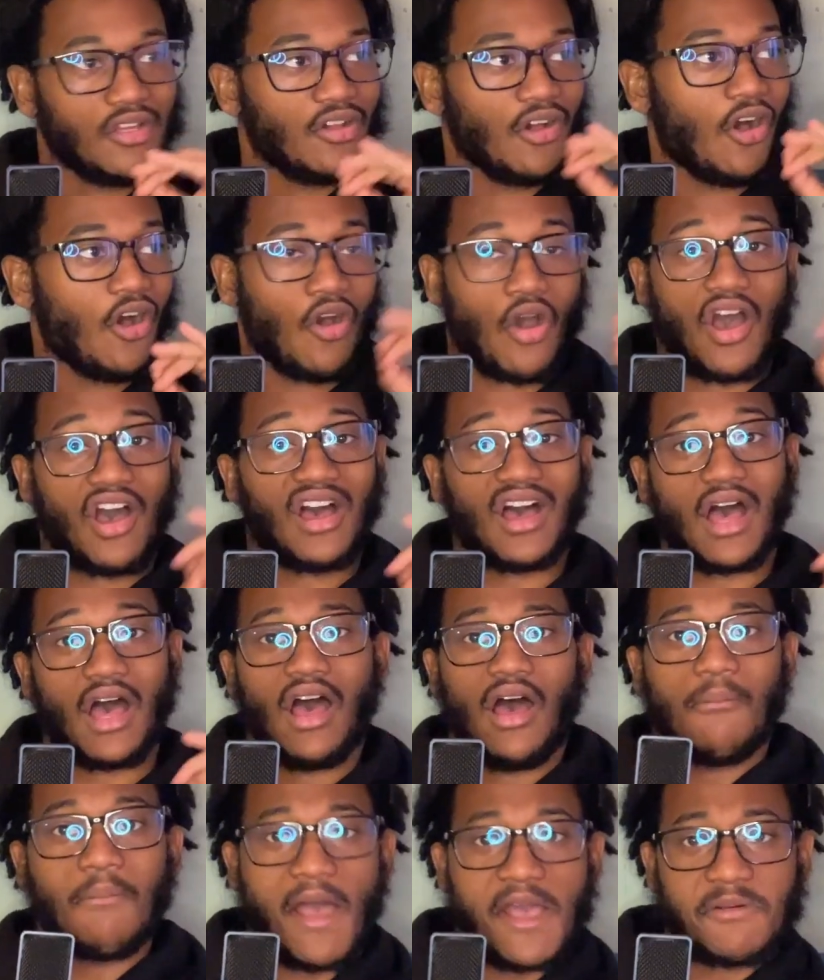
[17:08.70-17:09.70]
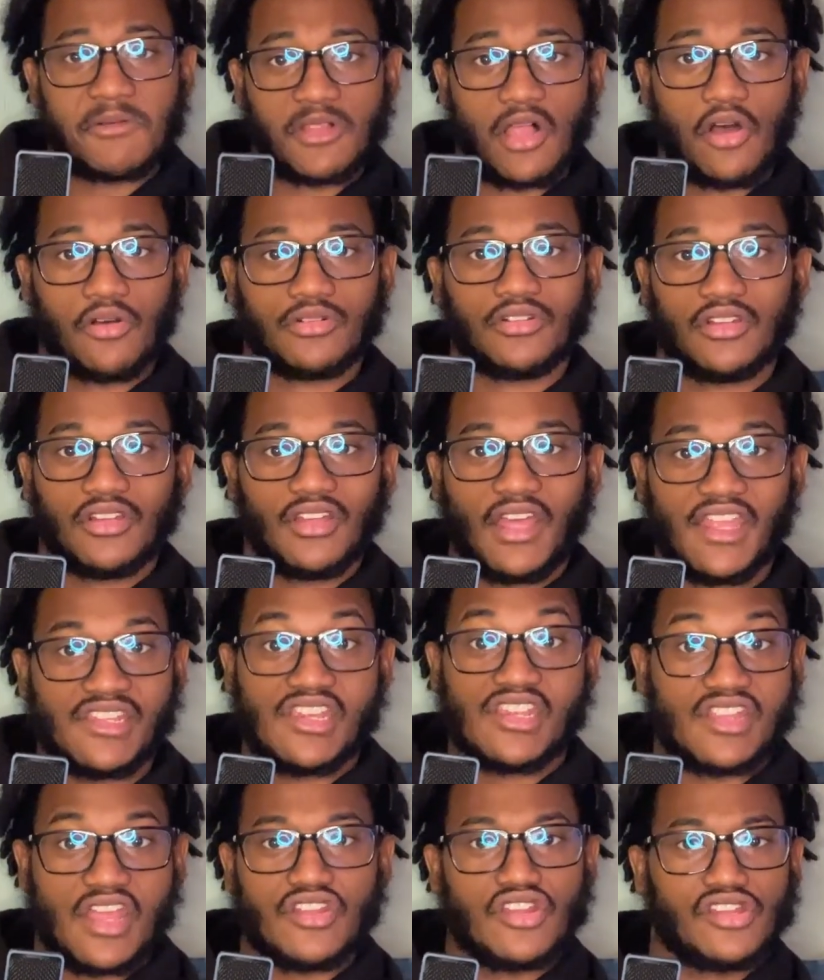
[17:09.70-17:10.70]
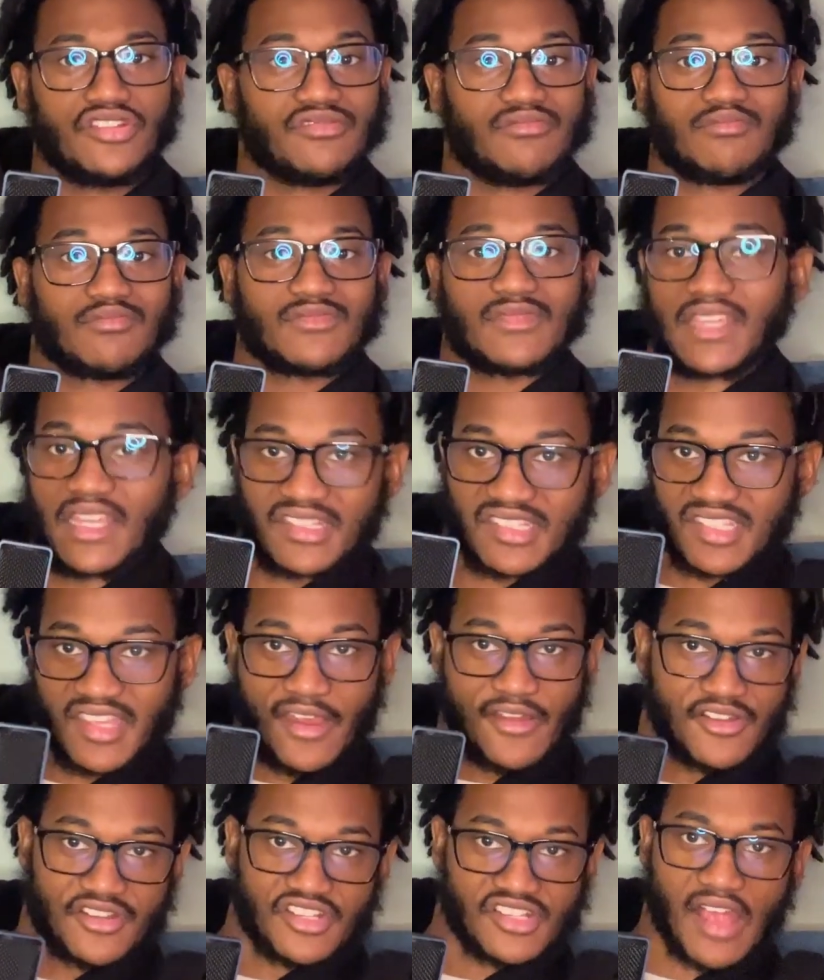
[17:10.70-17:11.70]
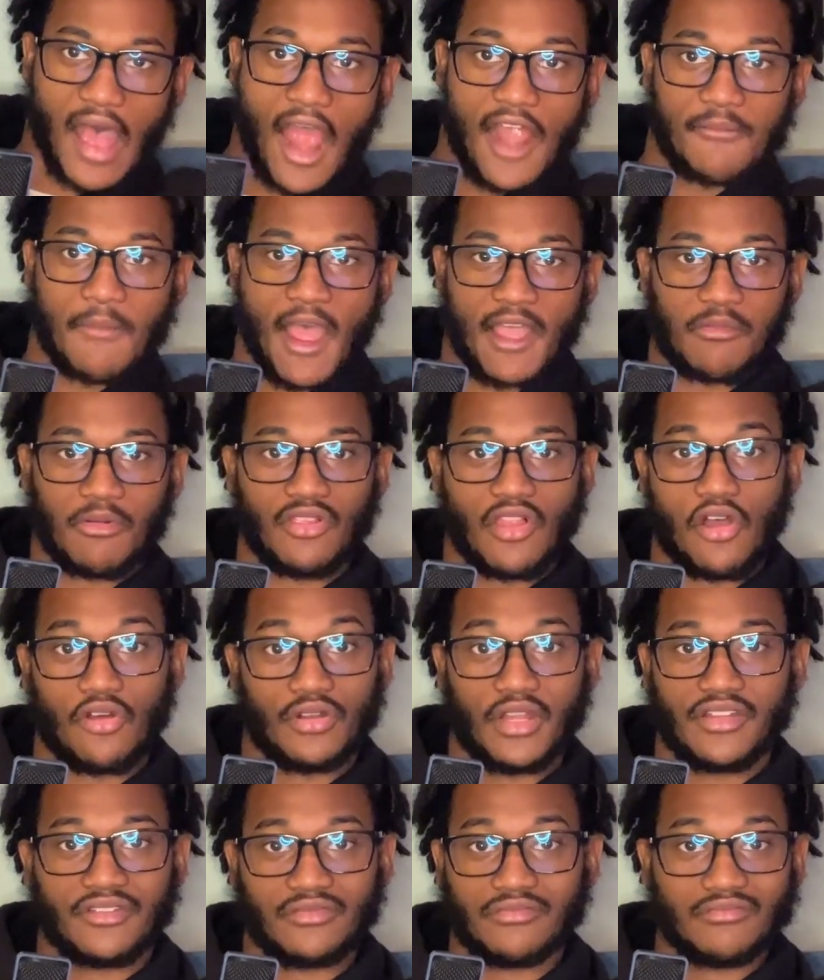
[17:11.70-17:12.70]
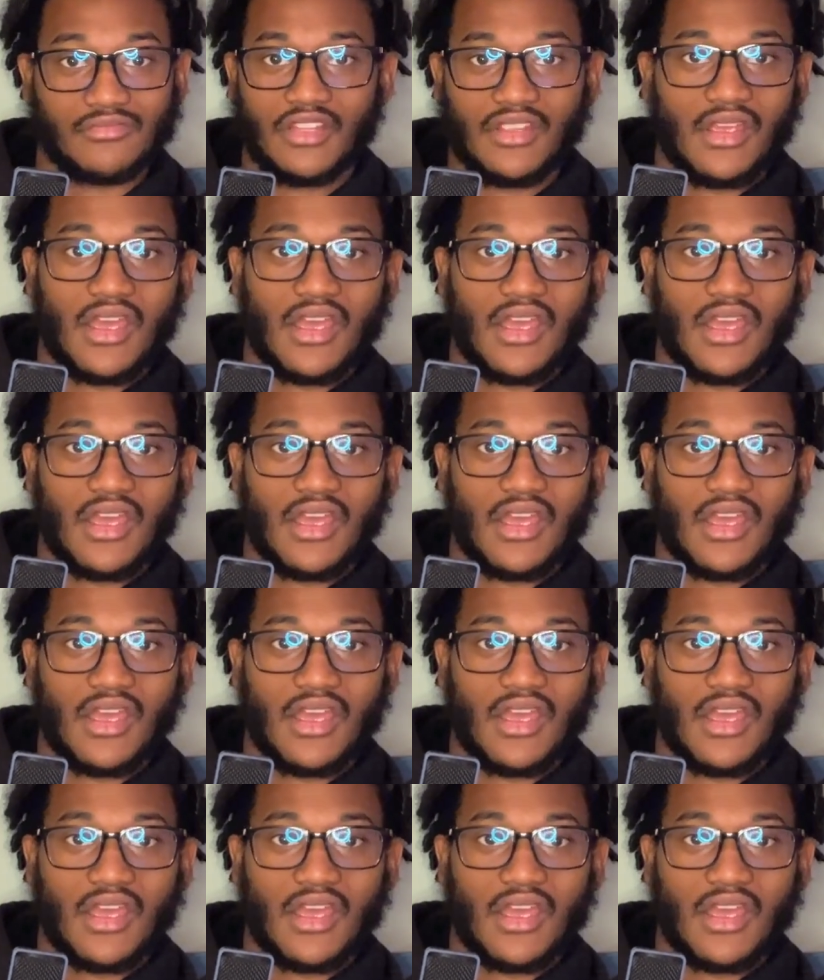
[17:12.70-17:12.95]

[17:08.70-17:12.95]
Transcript: Oh, Mike Malone, and then get scared and just hire Mike Malone and